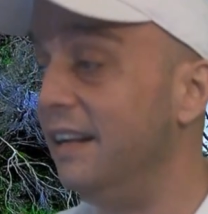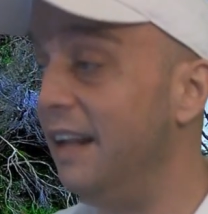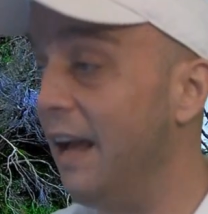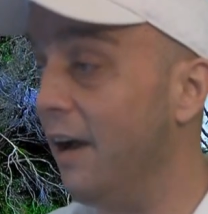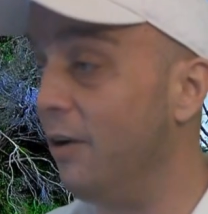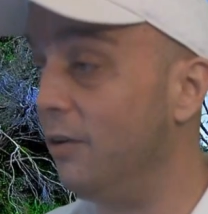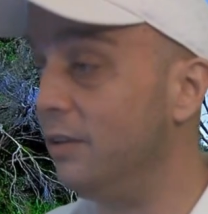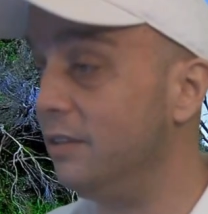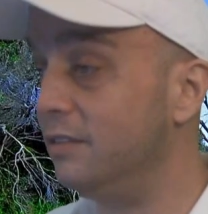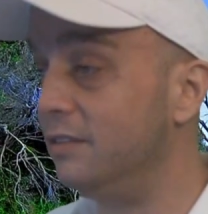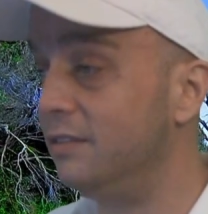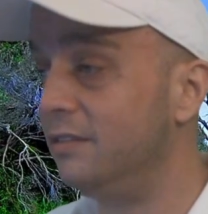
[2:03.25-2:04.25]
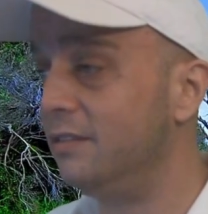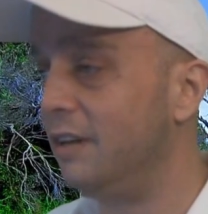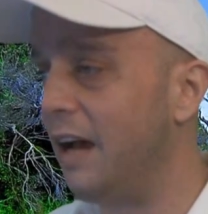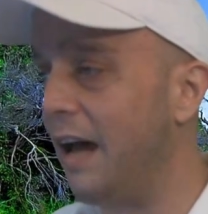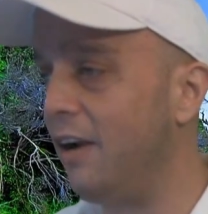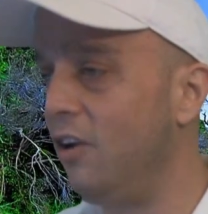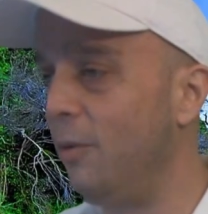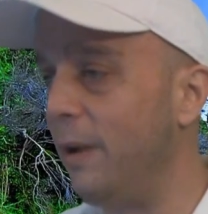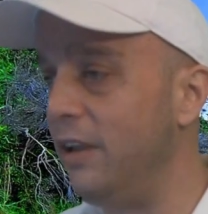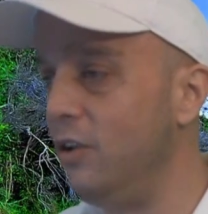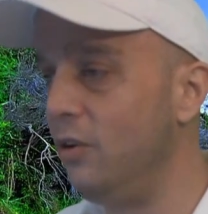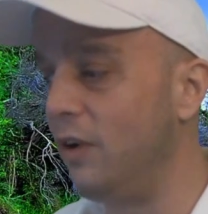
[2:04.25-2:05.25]
Now, I don't know
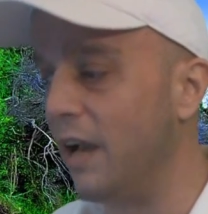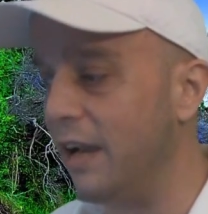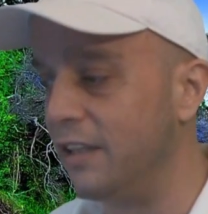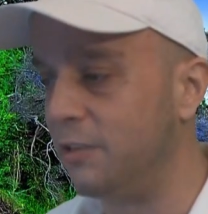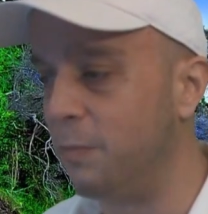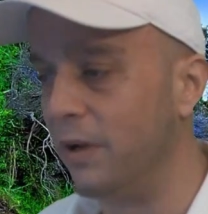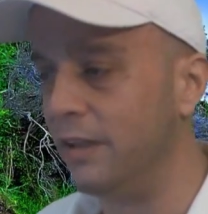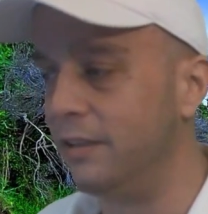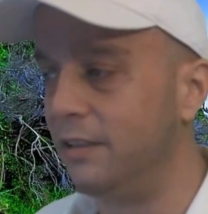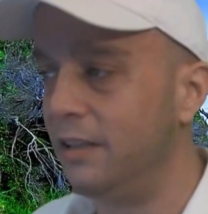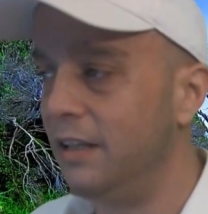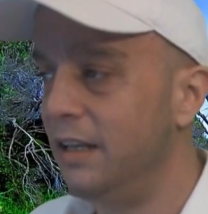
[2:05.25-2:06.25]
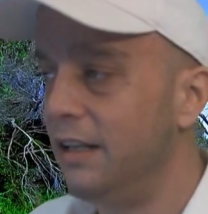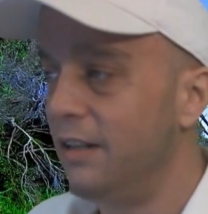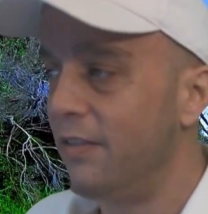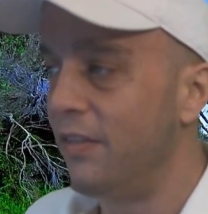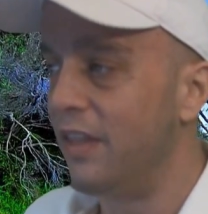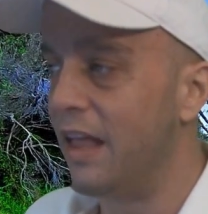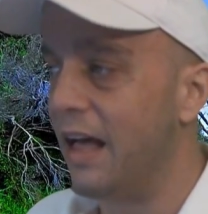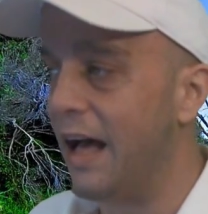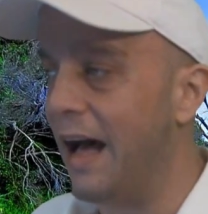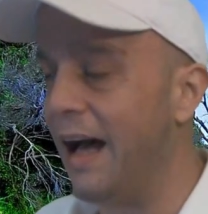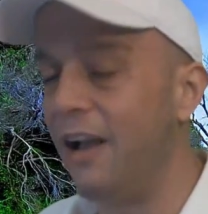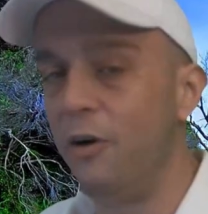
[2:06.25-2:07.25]
about you guys, but
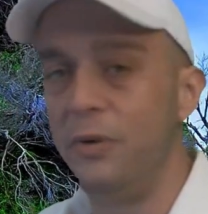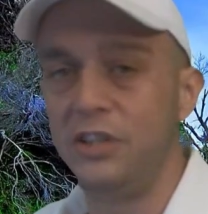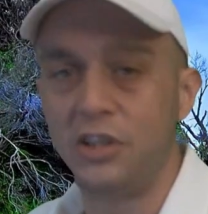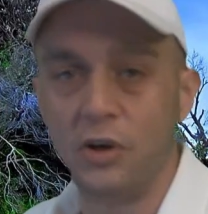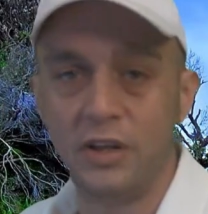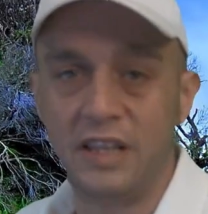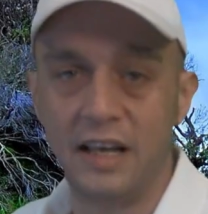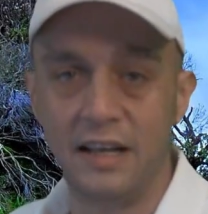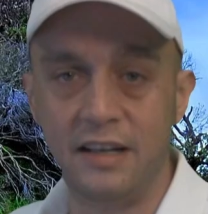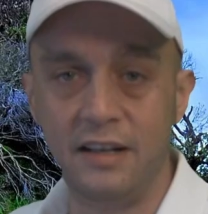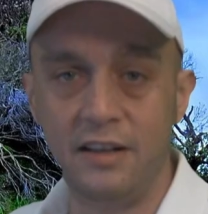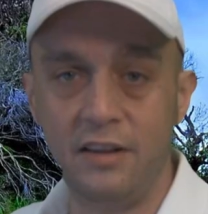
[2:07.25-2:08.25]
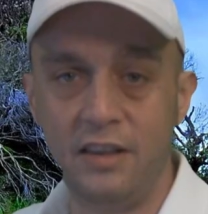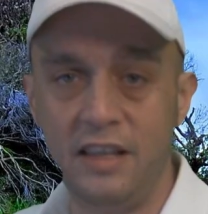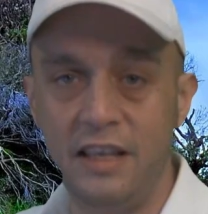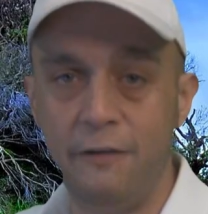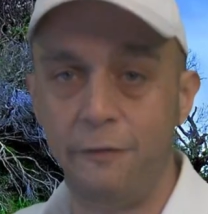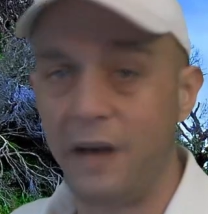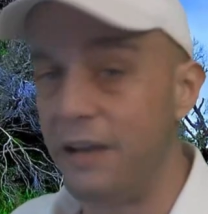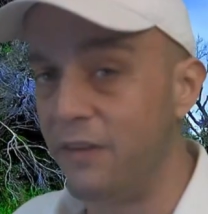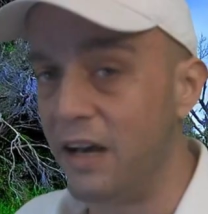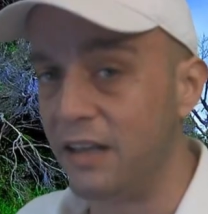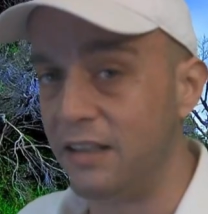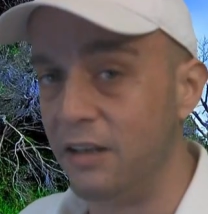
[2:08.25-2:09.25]
I always thought that the 5
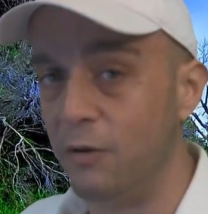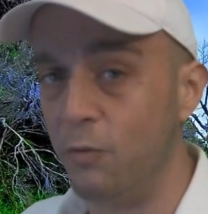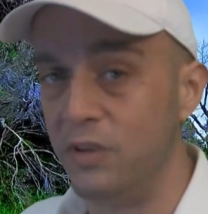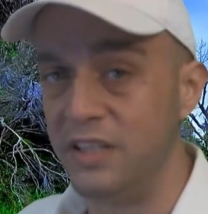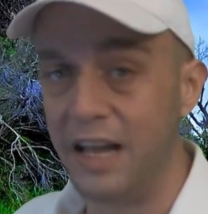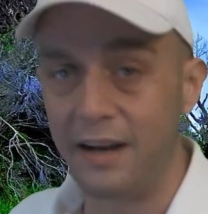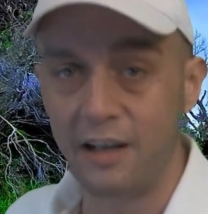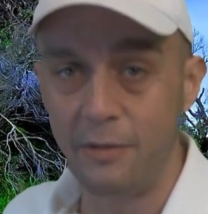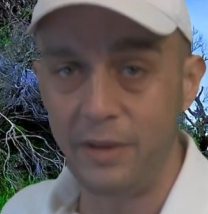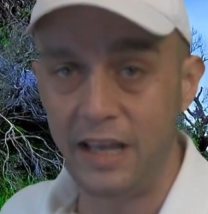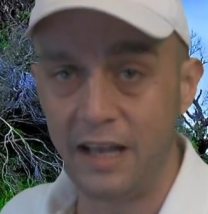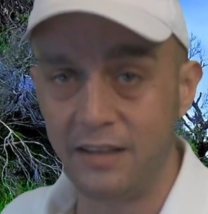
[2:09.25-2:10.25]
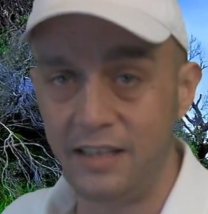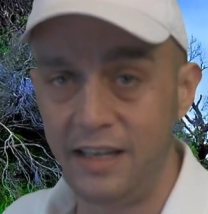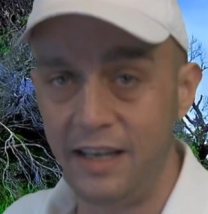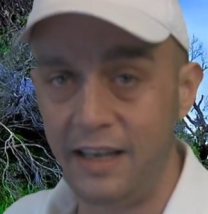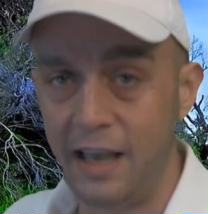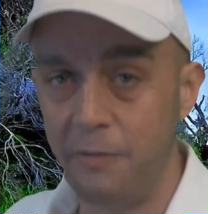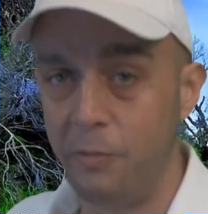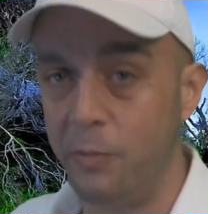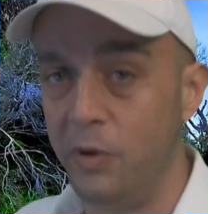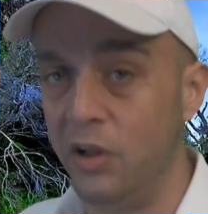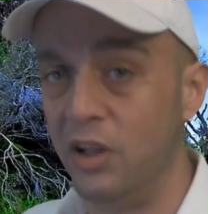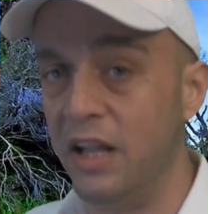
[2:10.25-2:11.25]
Octa was not going to be LTE
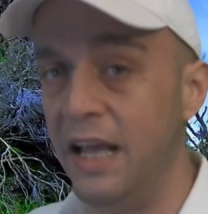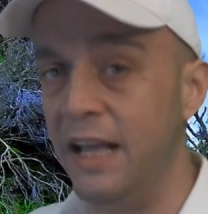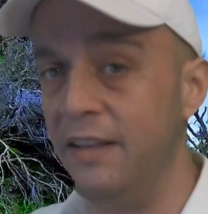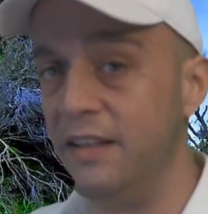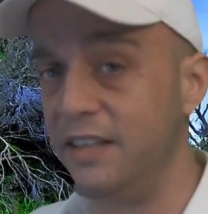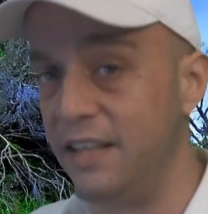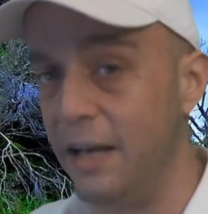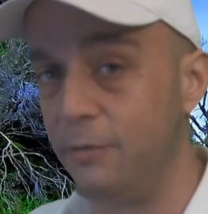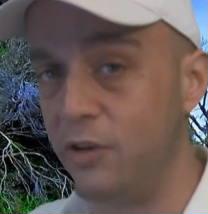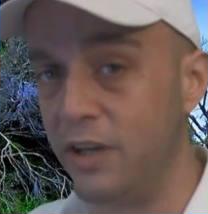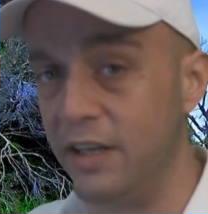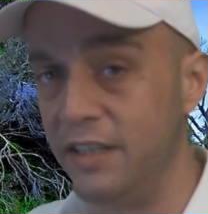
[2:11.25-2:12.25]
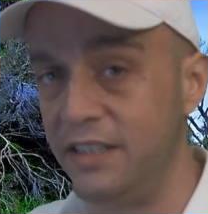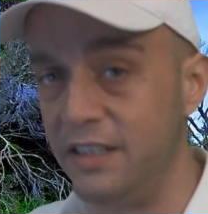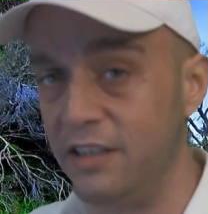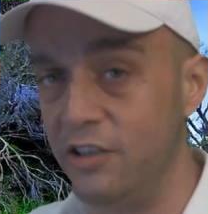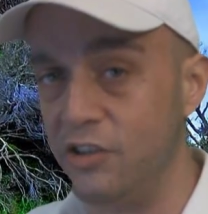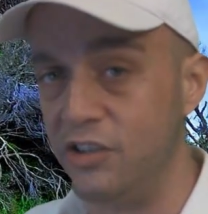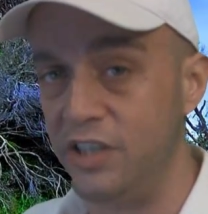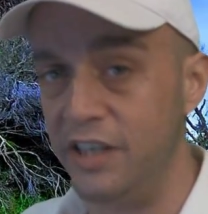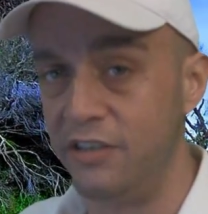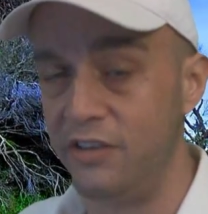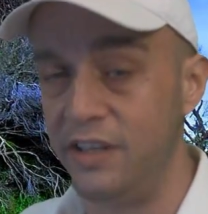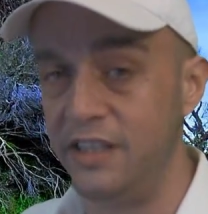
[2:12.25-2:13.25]
capable, and the Snapdragon 600
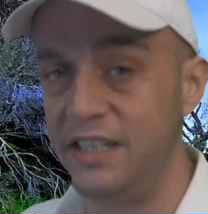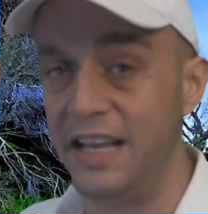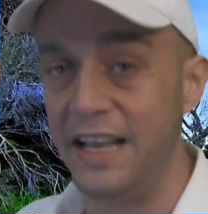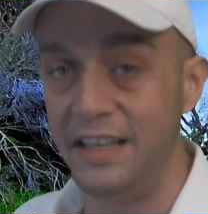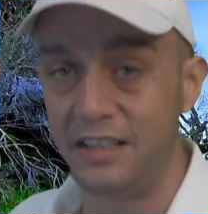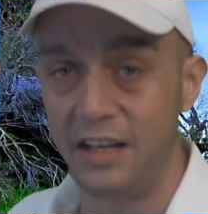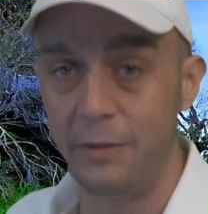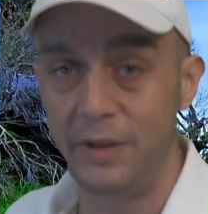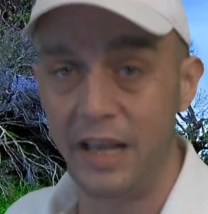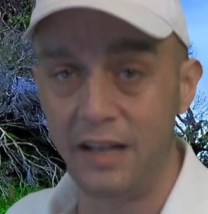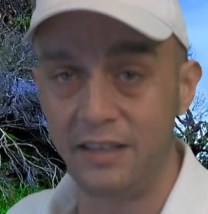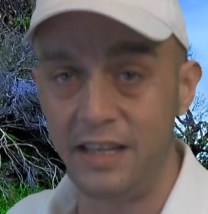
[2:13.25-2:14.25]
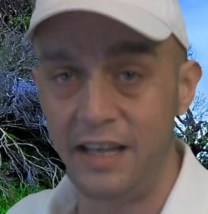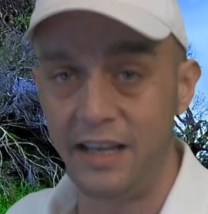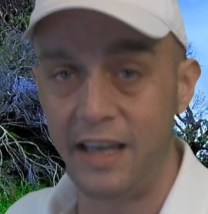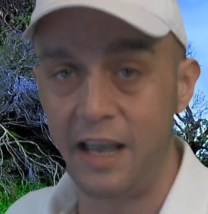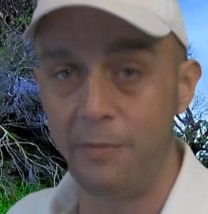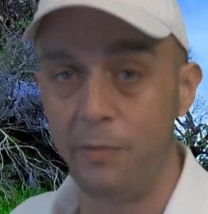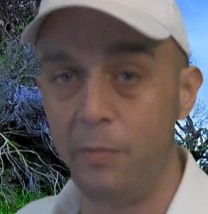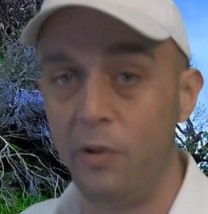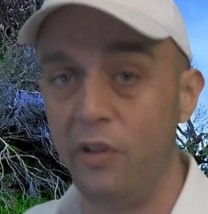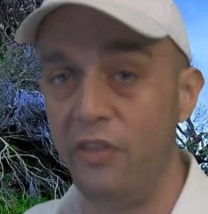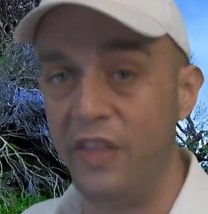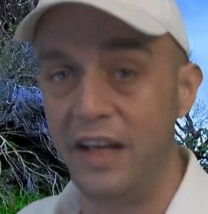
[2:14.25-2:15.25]
series is going to be LTE
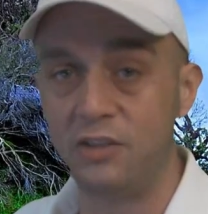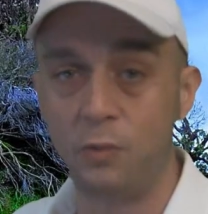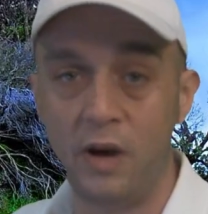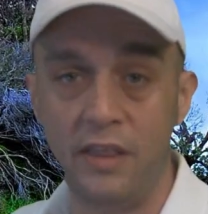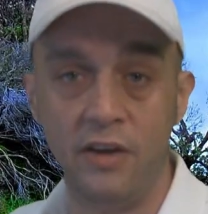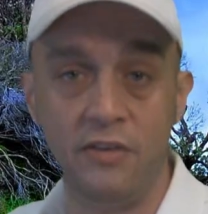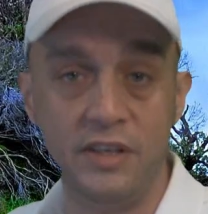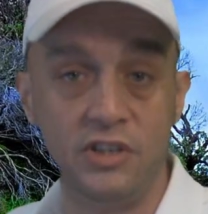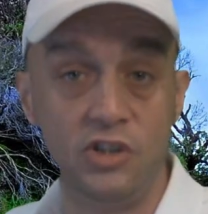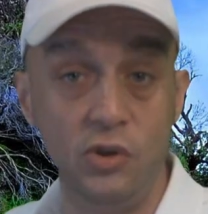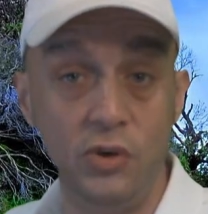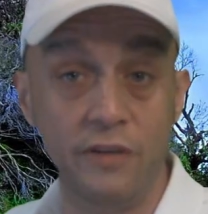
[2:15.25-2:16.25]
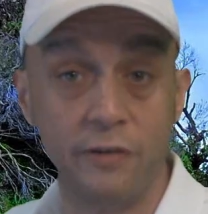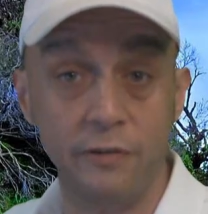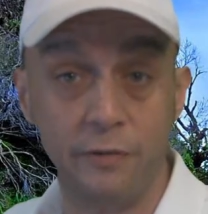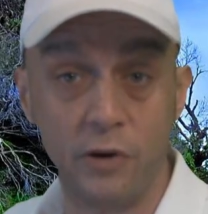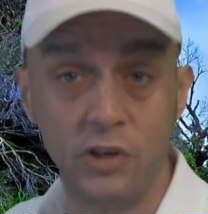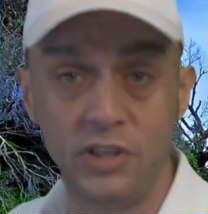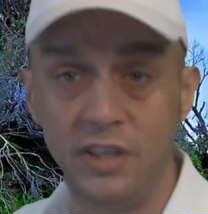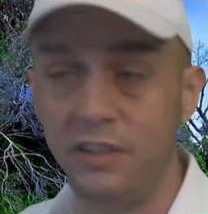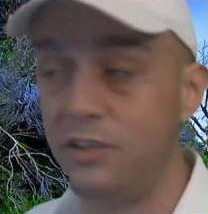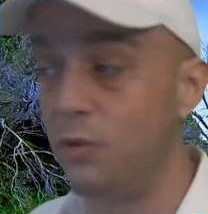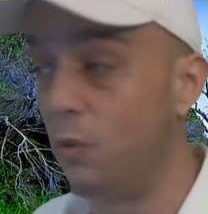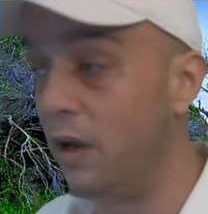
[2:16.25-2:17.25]
capable, and that's why there is two different
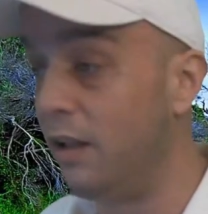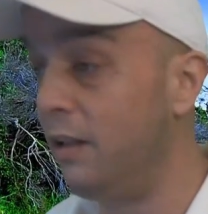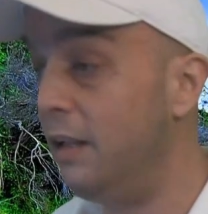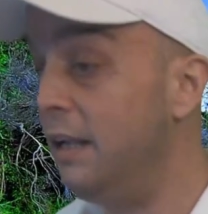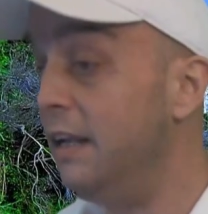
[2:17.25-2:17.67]
versions. Well,